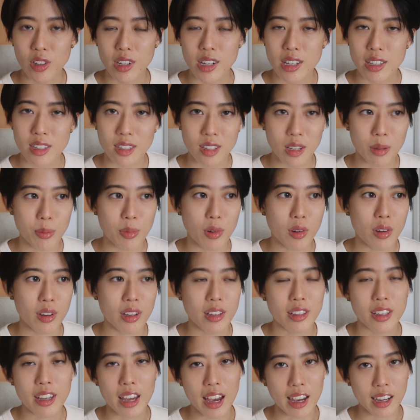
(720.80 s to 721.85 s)
Singapore in
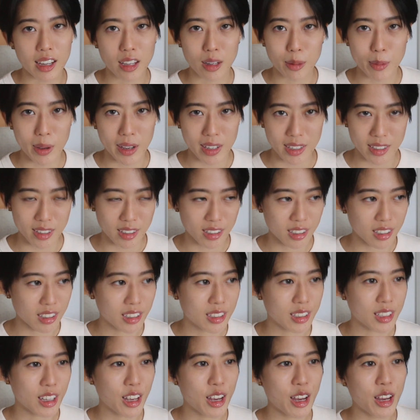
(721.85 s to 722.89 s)
the academic circles,
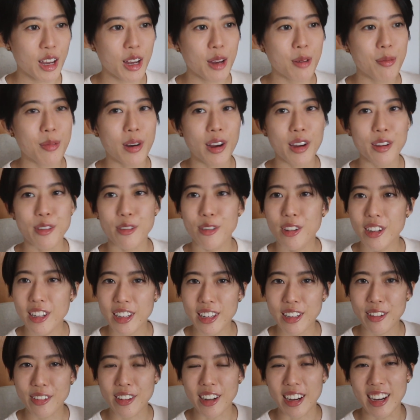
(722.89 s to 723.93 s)
but really,
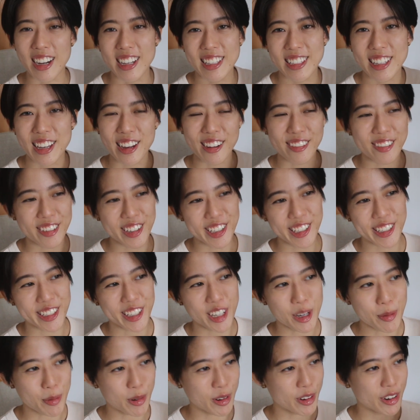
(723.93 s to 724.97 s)
if you ask the average
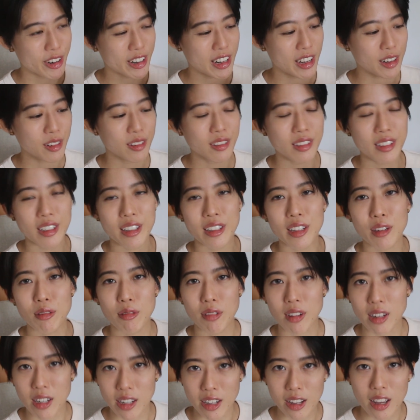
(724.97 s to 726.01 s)
Singaporean, I don't think they
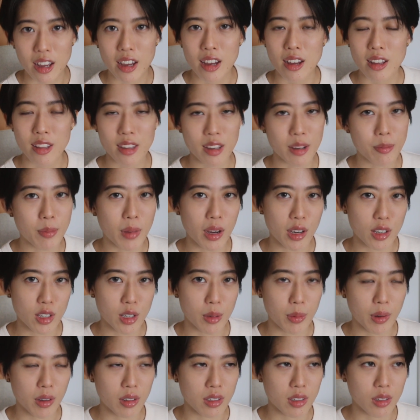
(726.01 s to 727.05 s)
really think much
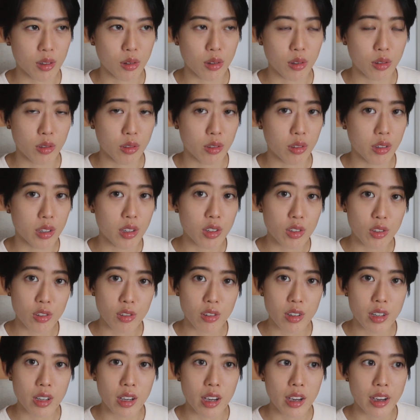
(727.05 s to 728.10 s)
about its colonial
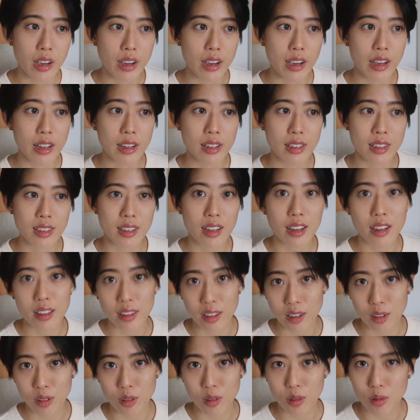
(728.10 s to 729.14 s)
history, and instead they
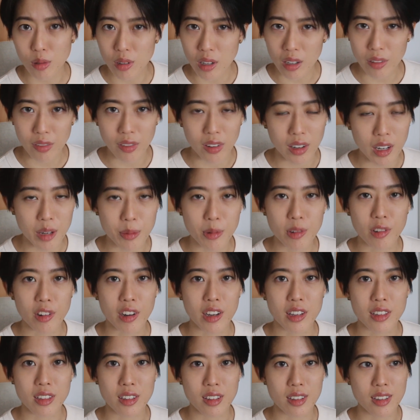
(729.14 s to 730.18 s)
do kind of glamorize
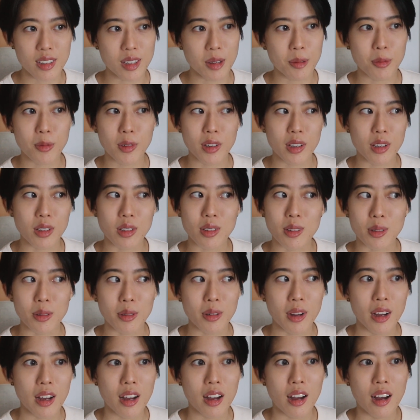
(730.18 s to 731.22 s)
it in some way. So
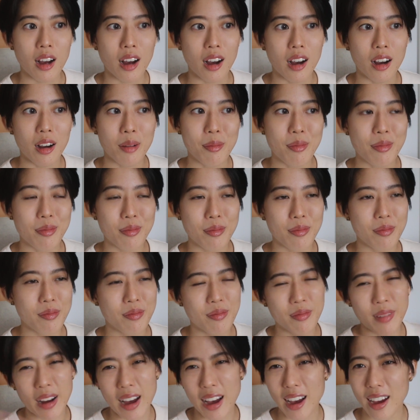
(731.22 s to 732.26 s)

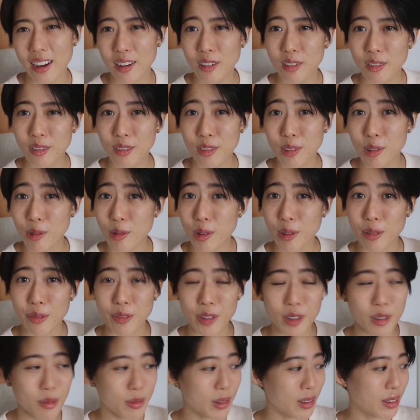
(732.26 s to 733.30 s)
I don't know what to feel
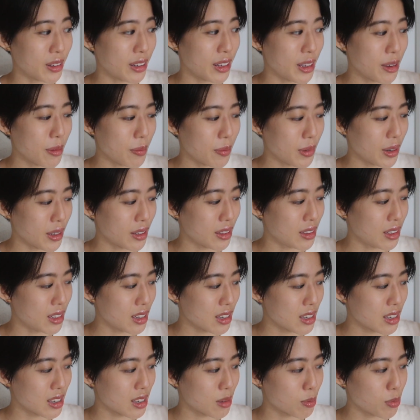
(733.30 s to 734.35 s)
about that, but
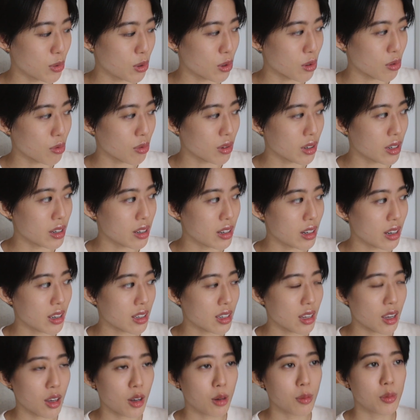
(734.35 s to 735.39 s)
this book really does
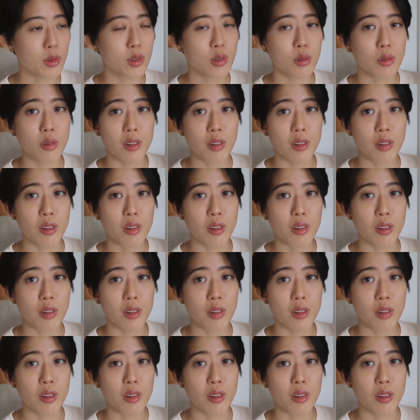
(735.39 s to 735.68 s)
help to,